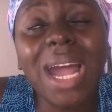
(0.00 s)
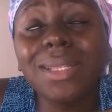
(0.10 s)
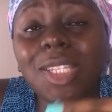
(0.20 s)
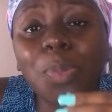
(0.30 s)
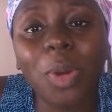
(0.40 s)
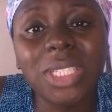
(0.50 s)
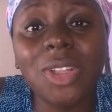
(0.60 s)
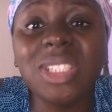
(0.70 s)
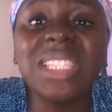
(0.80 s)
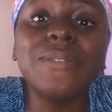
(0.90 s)
at this point, he
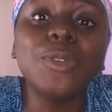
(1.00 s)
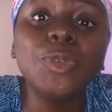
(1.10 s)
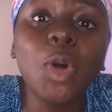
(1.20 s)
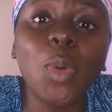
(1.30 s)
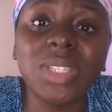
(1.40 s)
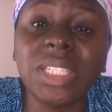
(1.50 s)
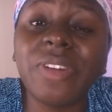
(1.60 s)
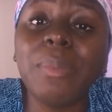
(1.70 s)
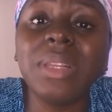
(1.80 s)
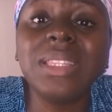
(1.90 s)
doesn't even know what his
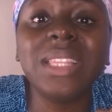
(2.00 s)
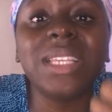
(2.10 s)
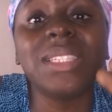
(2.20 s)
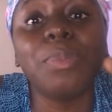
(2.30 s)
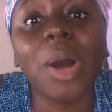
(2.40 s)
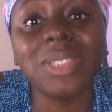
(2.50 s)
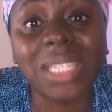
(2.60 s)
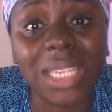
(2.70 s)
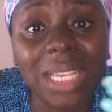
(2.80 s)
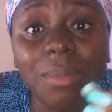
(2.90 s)
family thinks about
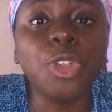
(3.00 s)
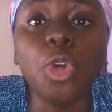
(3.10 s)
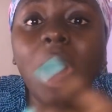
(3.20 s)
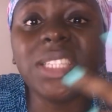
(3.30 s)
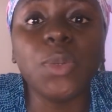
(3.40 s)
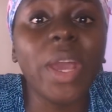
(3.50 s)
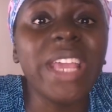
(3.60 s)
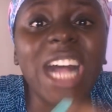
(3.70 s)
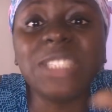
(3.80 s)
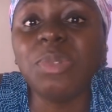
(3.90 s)
him, you know, and the way he
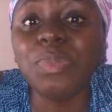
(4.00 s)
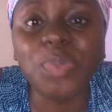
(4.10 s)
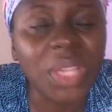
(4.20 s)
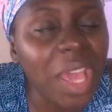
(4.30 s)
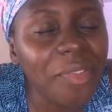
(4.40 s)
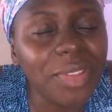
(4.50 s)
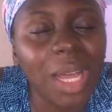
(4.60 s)
has been behaving.